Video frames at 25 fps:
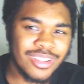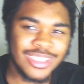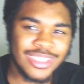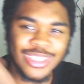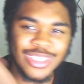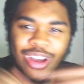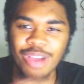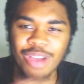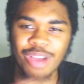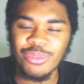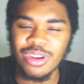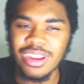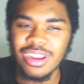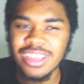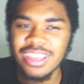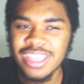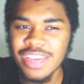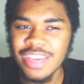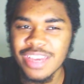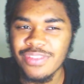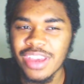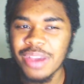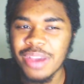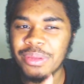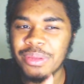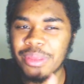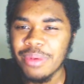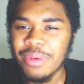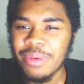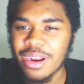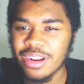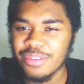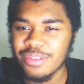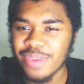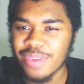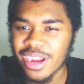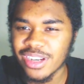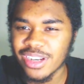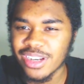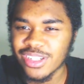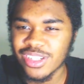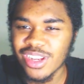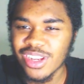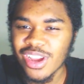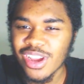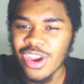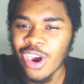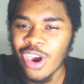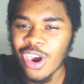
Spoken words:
So I'm going to give him the man of the match.